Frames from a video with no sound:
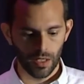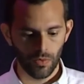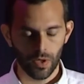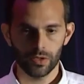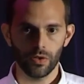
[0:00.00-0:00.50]

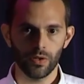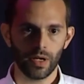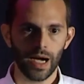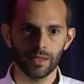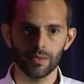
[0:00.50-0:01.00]
what other
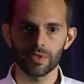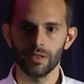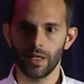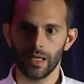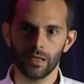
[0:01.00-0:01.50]
items in
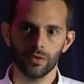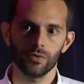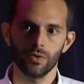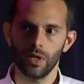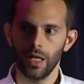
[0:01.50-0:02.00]
the catalog
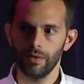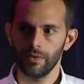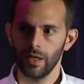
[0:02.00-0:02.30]
do you have?